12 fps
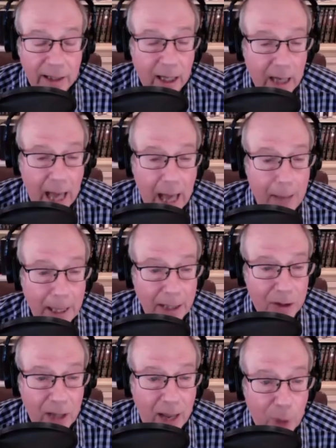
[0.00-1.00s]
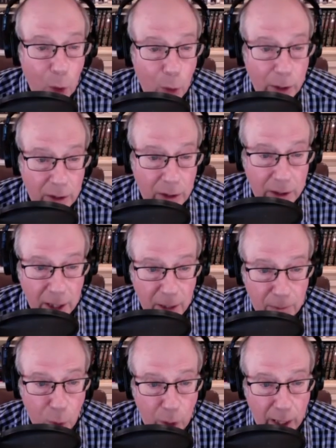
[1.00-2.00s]
lobby as I'm going to the
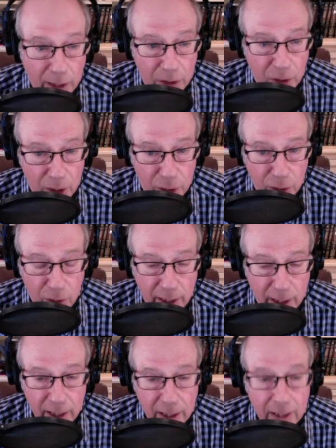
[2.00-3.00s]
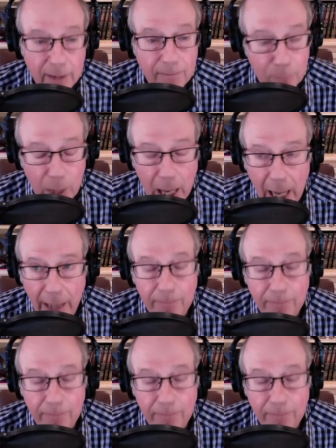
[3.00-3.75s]
airport, I saw Julie. But